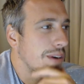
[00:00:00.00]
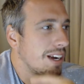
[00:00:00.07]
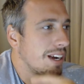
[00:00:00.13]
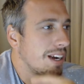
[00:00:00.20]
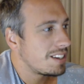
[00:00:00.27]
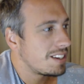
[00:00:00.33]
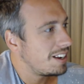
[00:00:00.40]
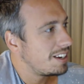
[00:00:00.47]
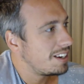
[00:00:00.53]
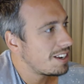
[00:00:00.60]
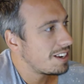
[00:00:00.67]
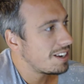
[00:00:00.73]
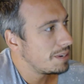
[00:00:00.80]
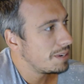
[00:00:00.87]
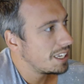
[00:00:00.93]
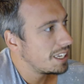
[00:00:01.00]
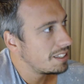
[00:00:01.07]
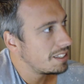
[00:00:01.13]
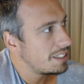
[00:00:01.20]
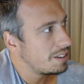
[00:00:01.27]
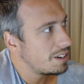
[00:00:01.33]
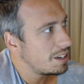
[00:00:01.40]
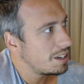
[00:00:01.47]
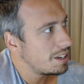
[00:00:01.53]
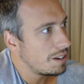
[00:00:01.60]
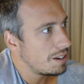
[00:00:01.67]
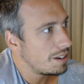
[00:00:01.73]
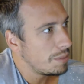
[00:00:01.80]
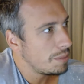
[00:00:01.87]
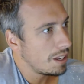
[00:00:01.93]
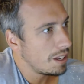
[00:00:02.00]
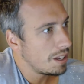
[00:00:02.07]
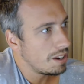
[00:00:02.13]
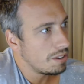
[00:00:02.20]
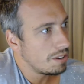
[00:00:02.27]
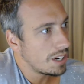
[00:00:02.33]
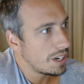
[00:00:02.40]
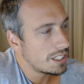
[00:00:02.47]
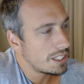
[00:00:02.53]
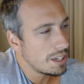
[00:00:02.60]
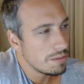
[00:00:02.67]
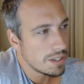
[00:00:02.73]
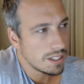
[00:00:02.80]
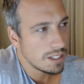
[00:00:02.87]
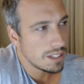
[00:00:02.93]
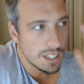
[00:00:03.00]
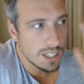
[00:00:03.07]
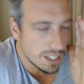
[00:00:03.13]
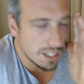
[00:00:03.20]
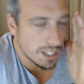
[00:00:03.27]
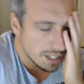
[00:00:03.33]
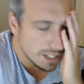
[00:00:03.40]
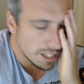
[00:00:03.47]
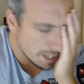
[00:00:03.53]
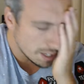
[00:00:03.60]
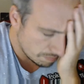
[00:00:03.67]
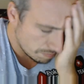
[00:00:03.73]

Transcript: I saw somebody linked to the PLO cash games. I think in the